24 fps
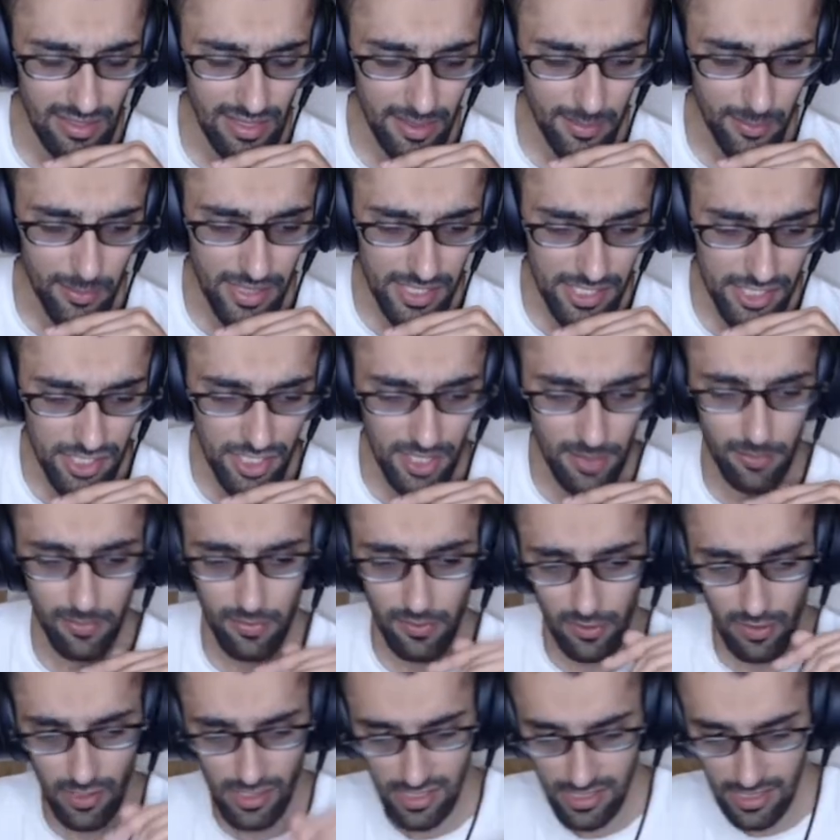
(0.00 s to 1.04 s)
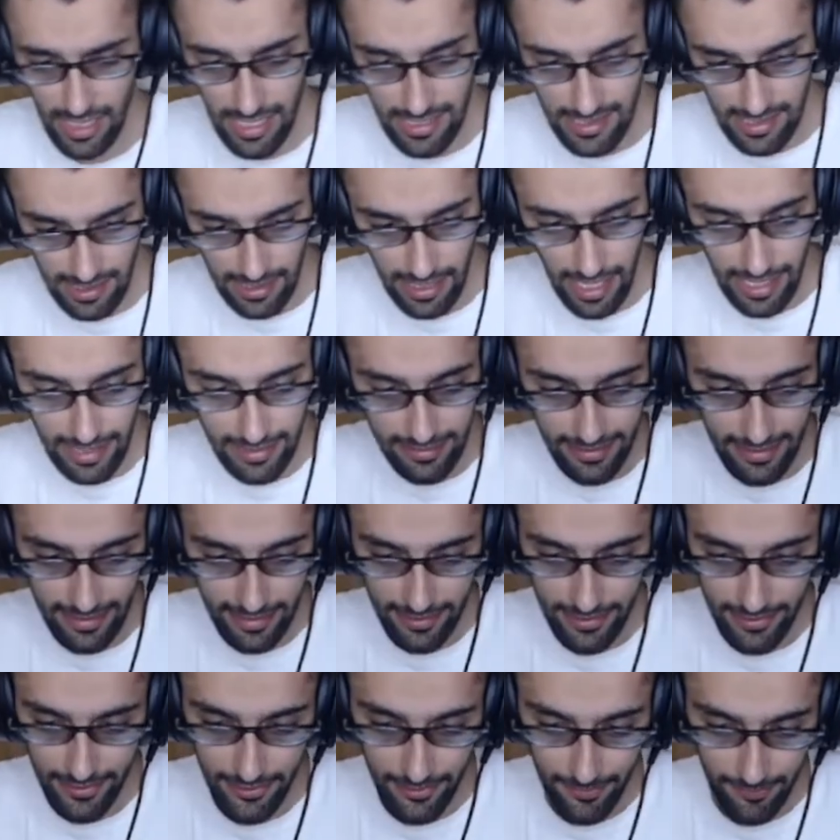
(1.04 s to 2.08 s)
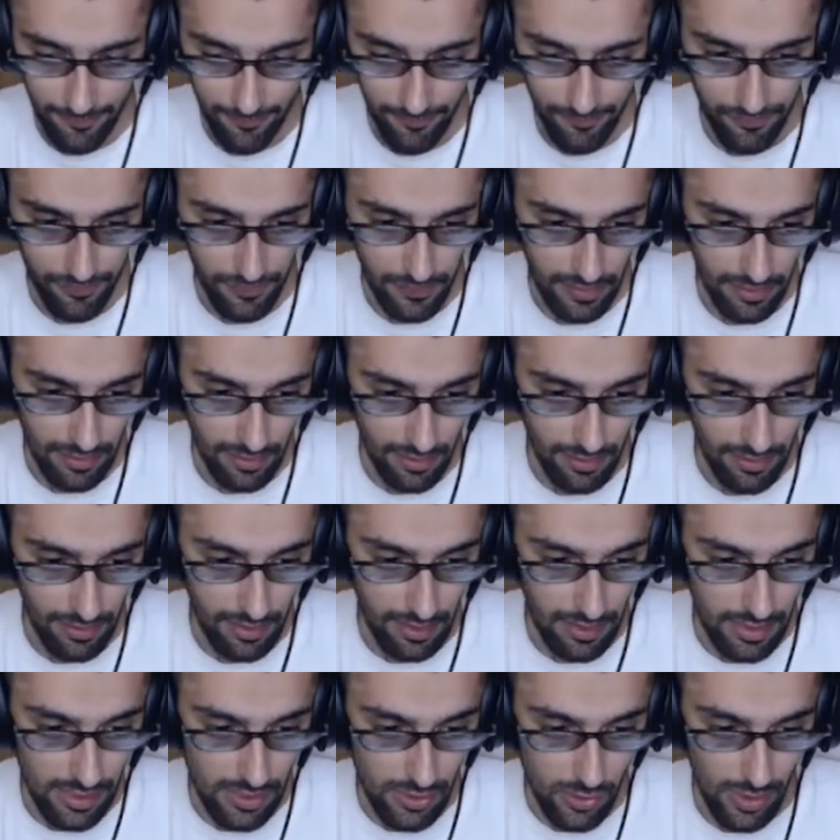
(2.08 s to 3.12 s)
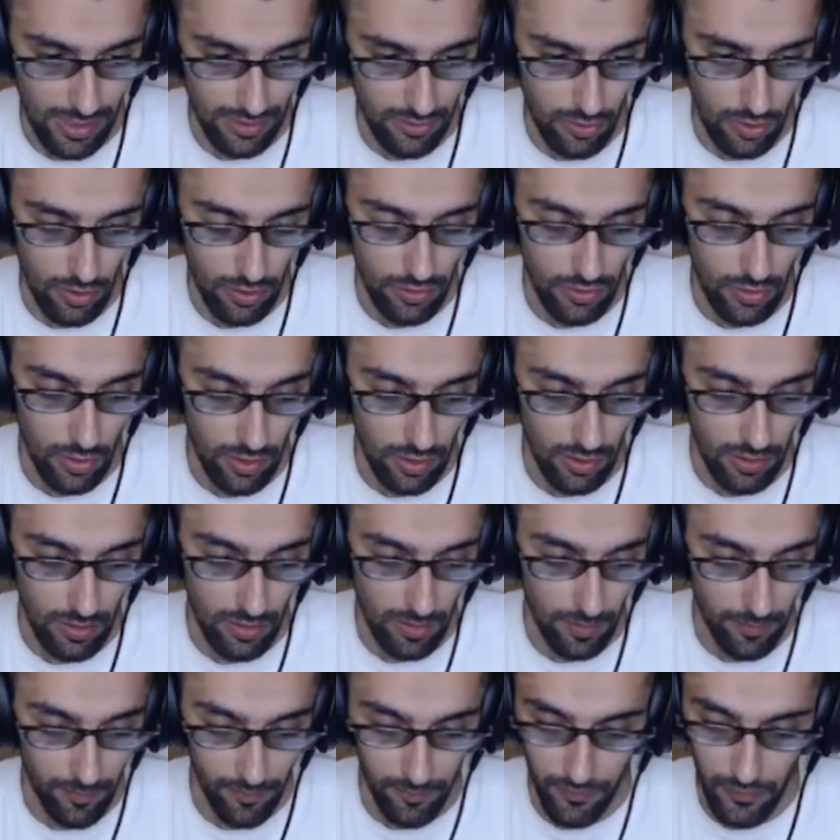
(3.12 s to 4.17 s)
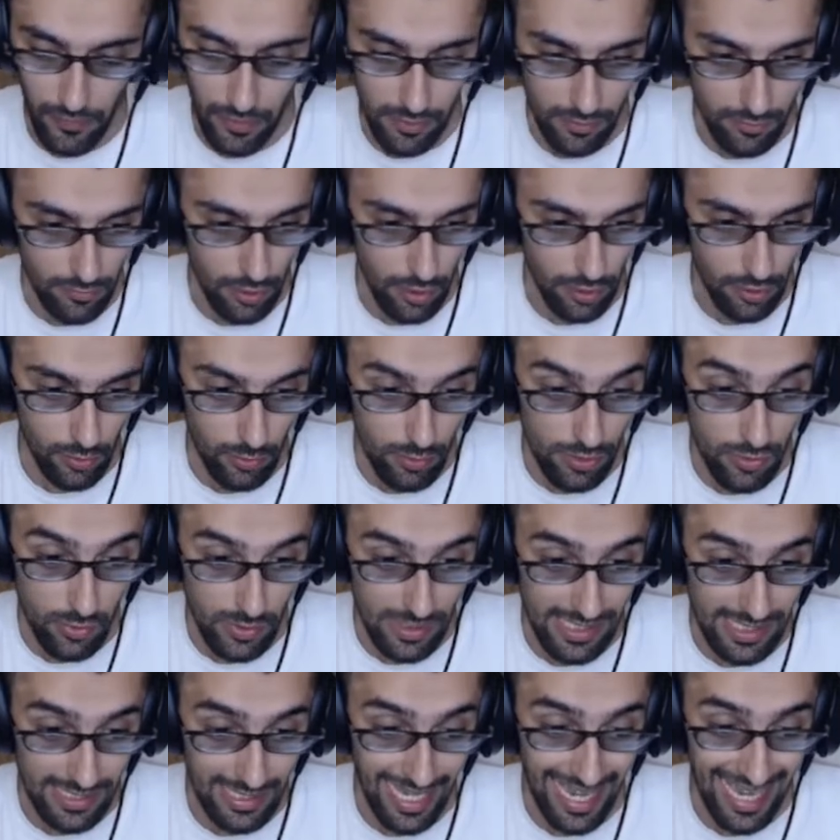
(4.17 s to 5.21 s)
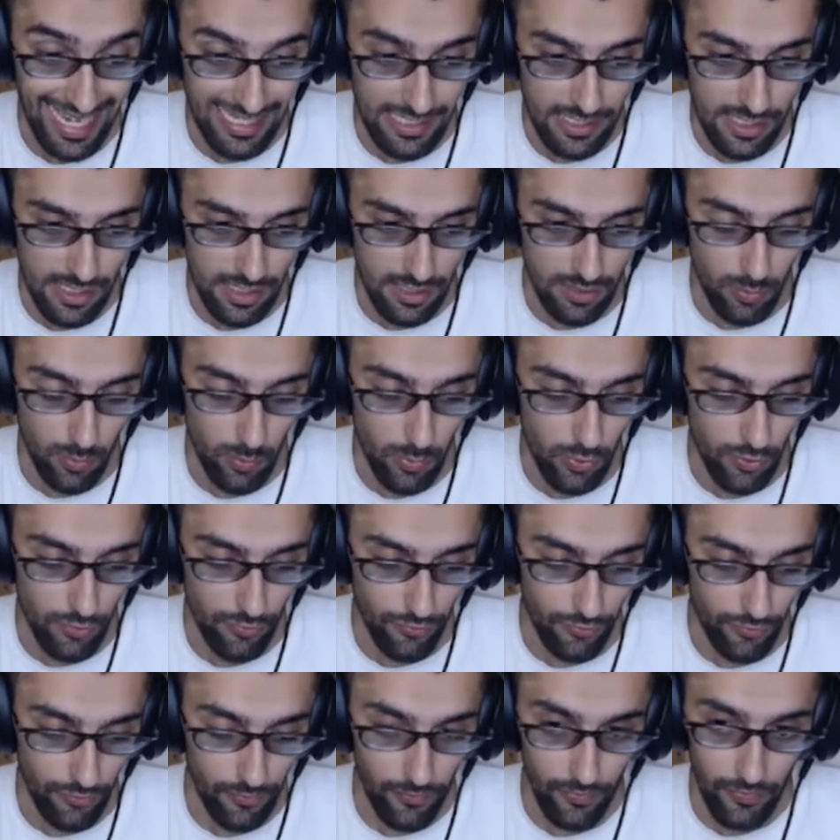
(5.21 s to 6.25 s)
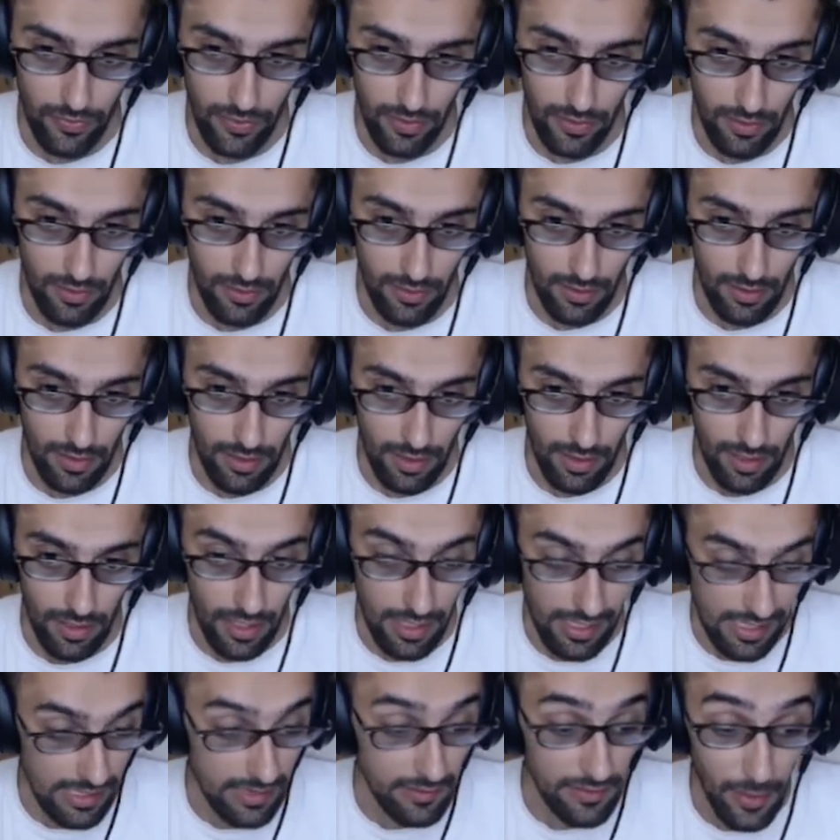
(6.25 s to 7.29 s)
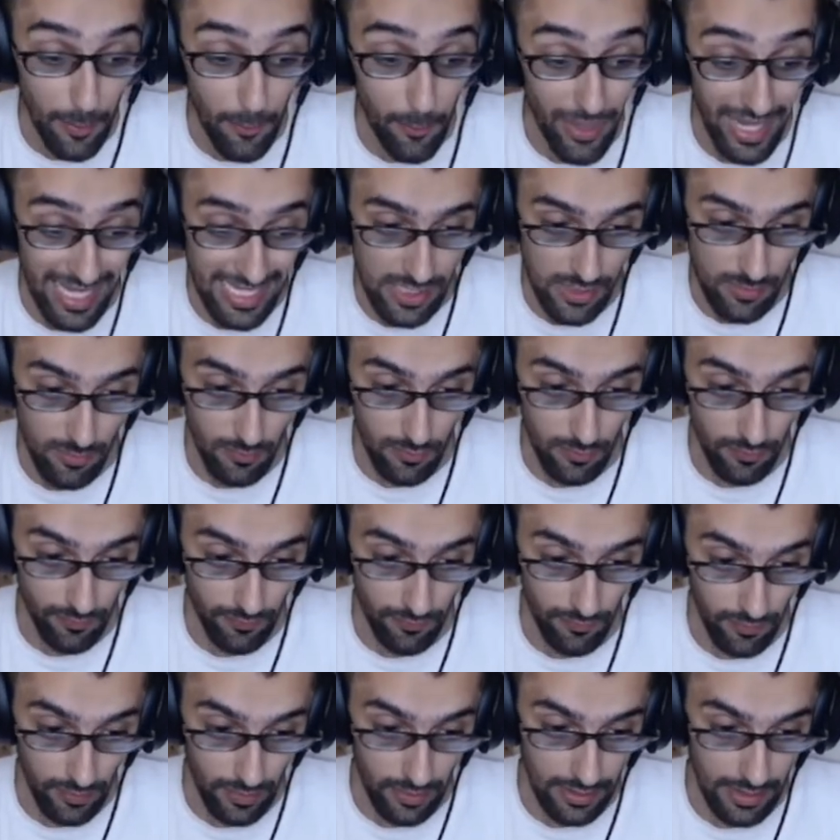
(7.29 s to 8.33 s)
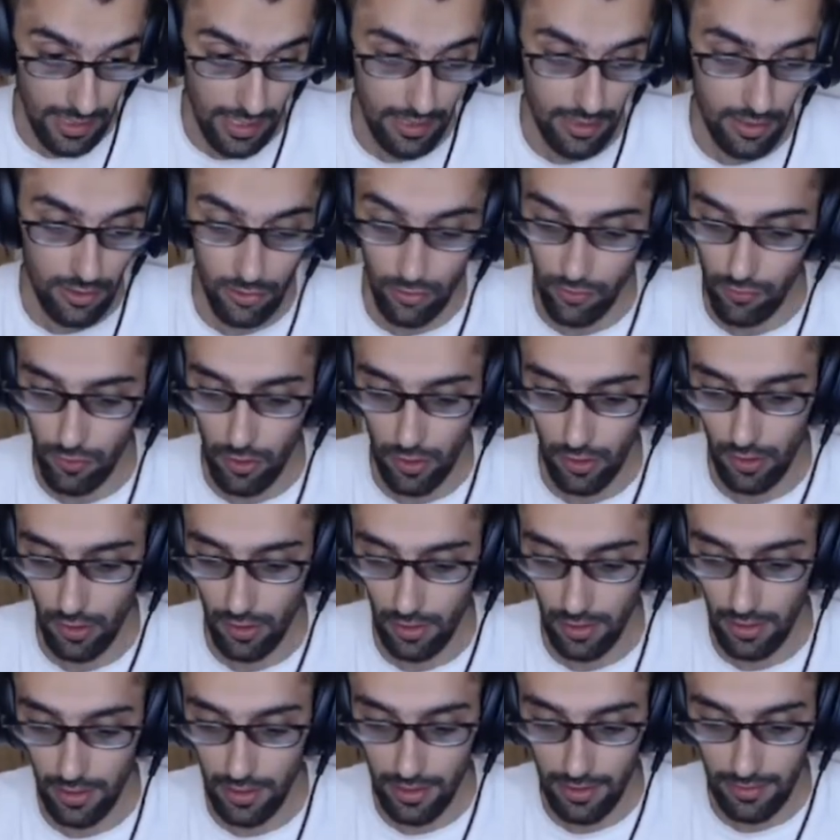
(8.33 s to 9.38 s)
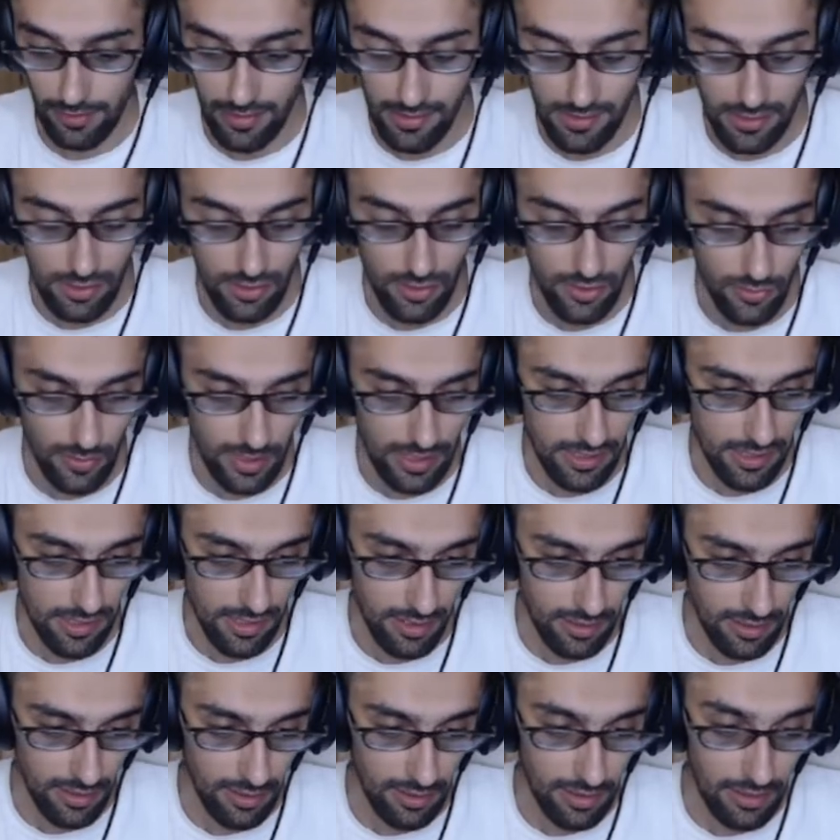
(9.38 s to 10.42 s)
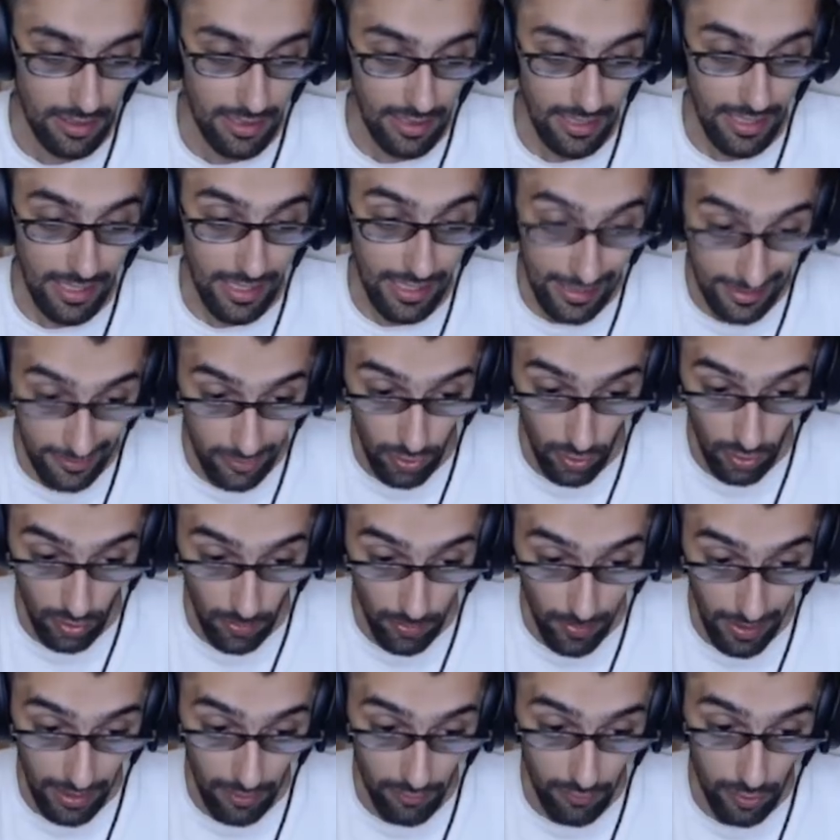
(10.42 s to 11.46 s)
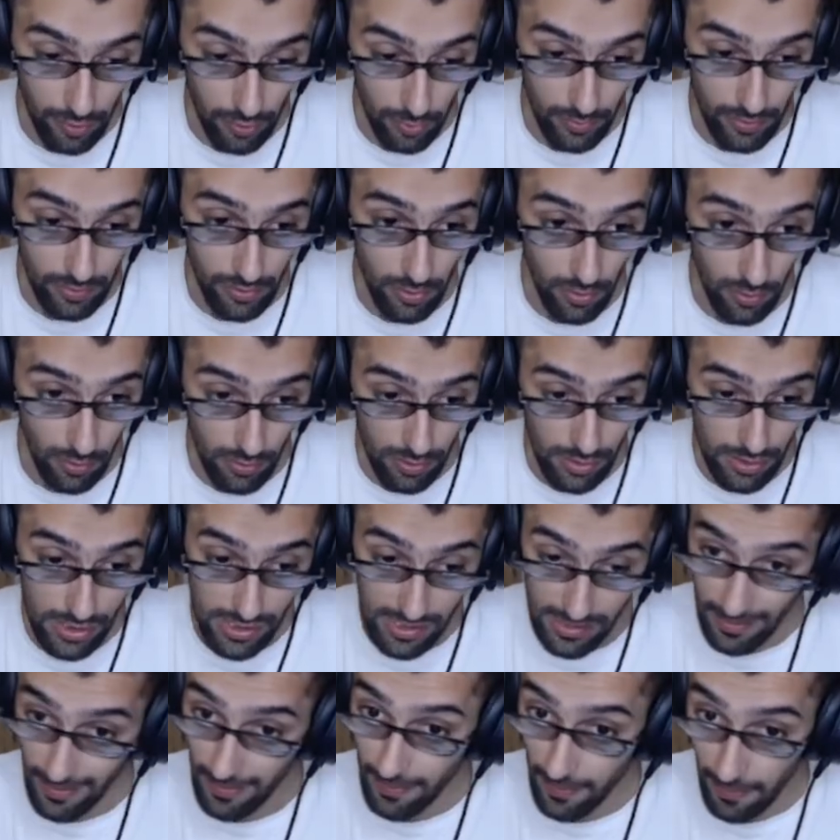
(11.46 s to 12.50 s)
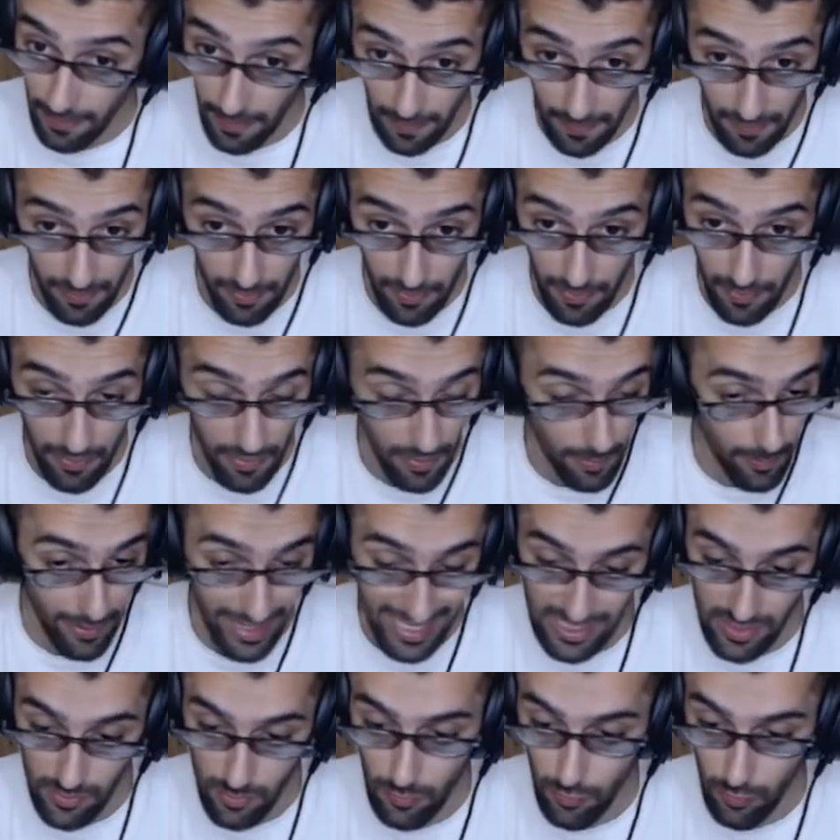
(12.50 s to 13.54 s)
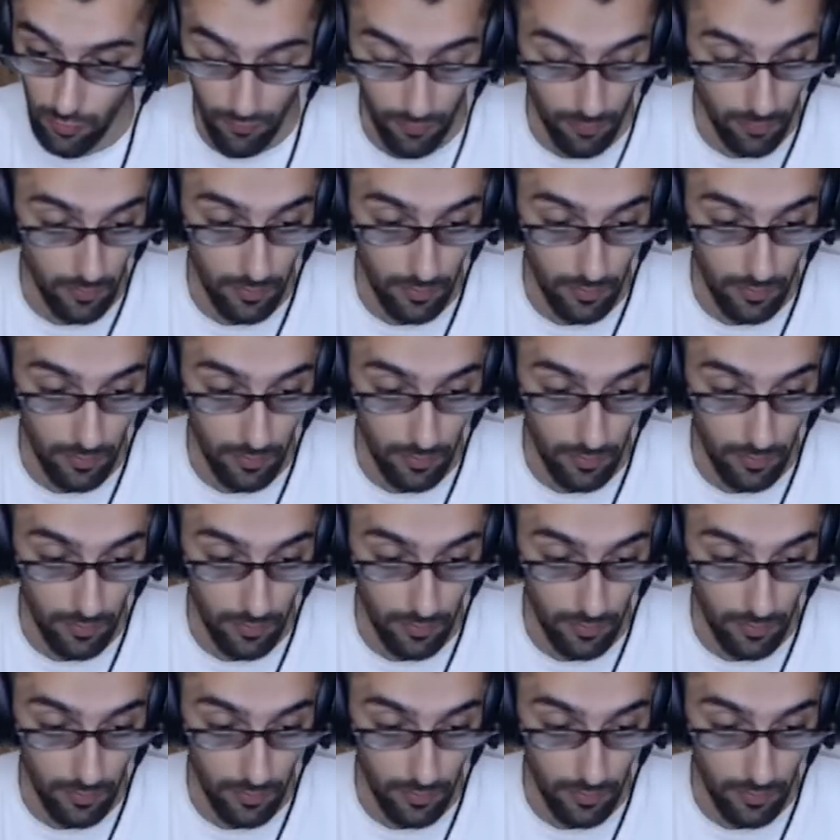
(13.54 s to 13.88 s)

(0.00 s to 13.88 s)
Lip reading: bishop because he has an idea here. So I took the rook, which was an excellent move. The best move, taking the rook in this situation. He took my rook with the horse. The best move